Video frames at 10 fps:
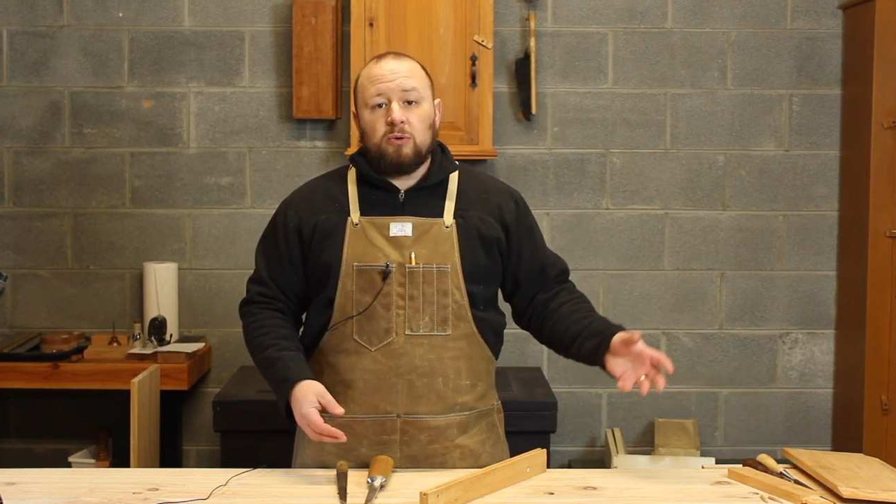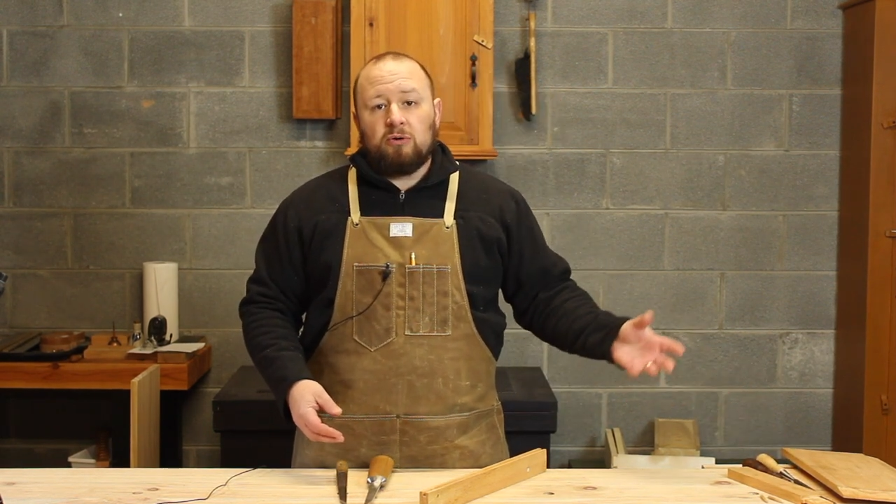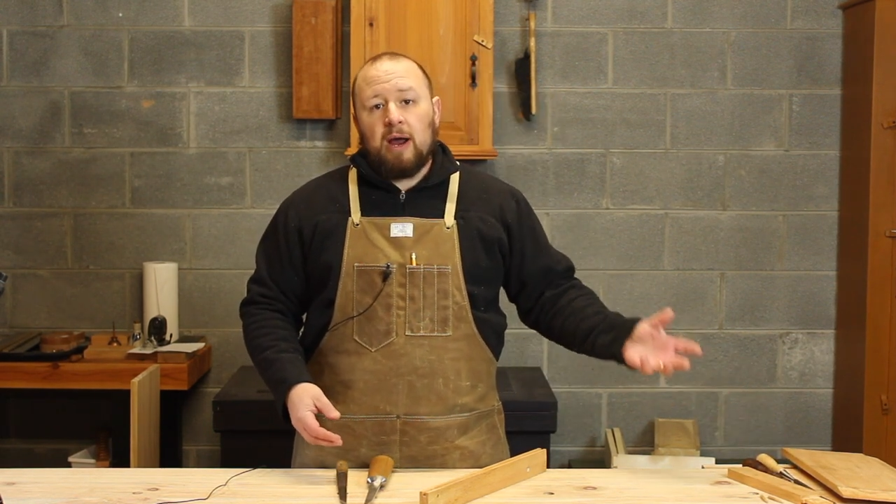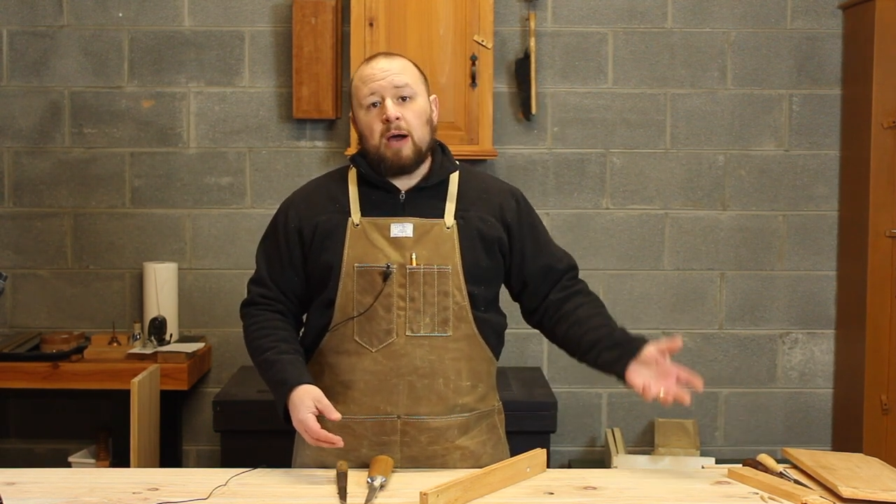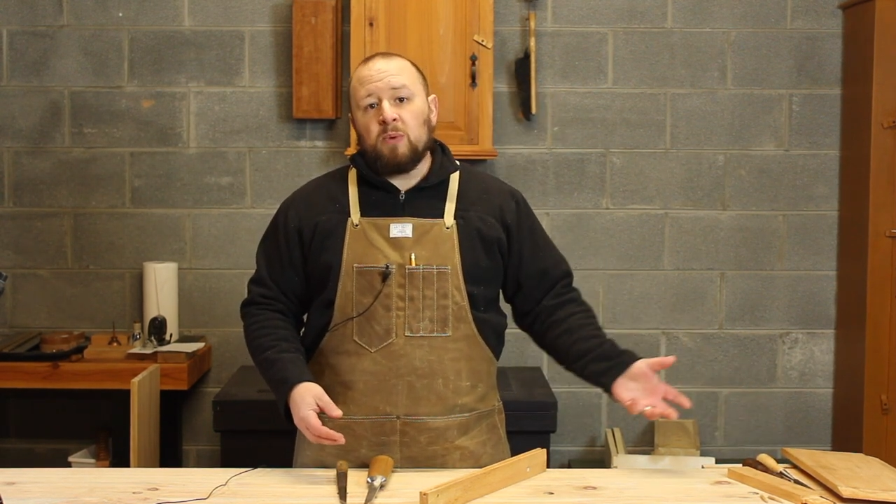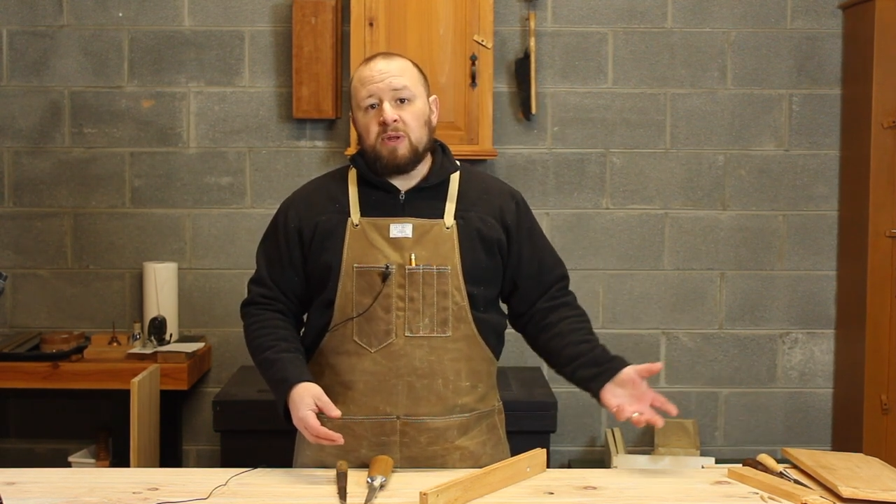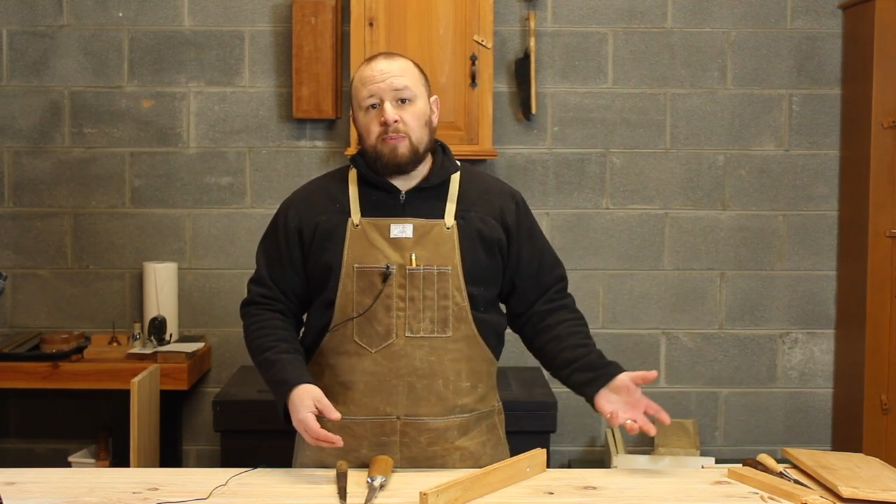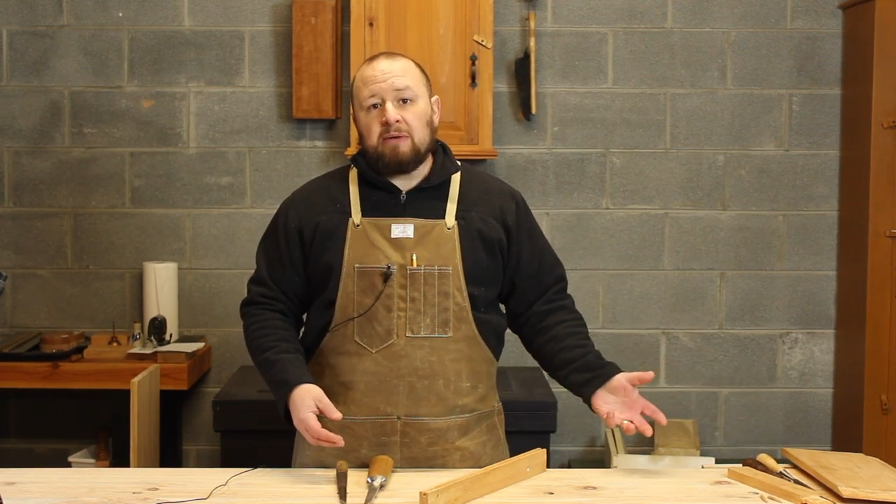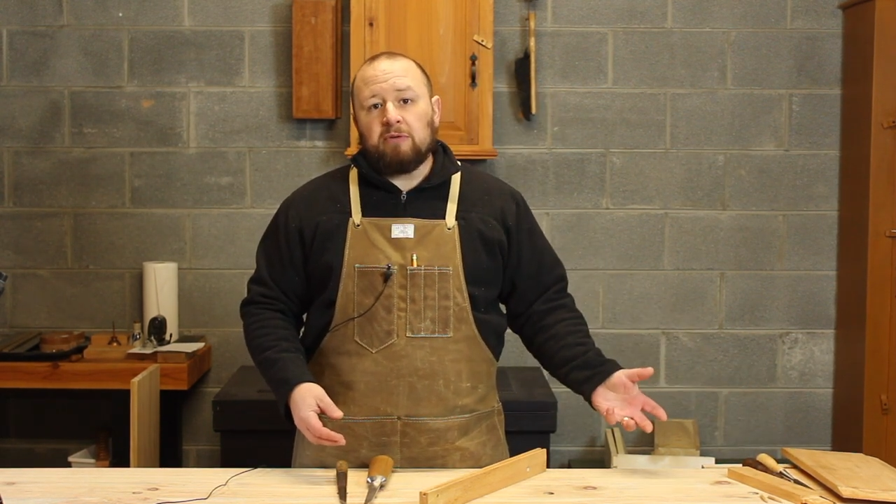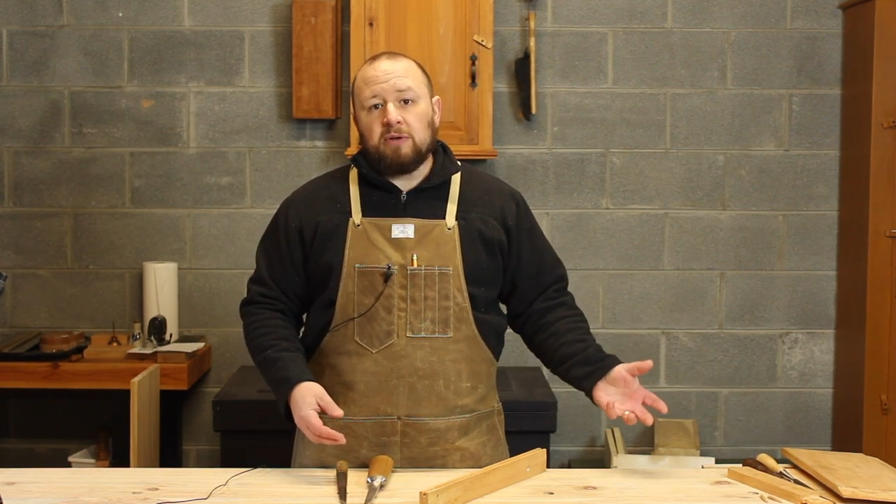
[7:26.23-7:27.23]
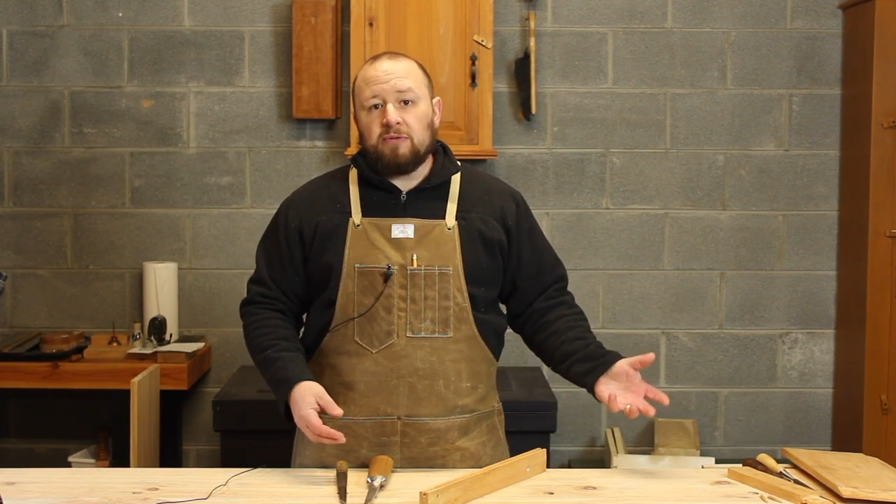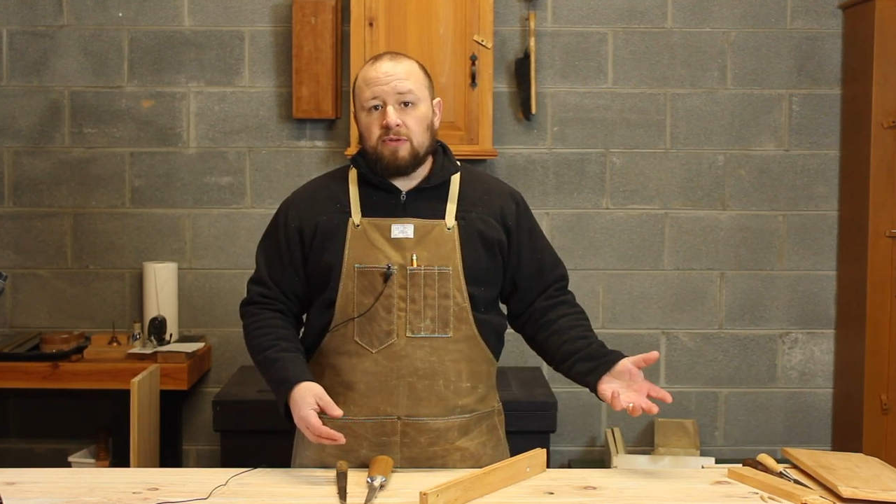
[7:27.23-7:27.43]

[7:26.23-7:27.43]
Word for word: ground with a bevel of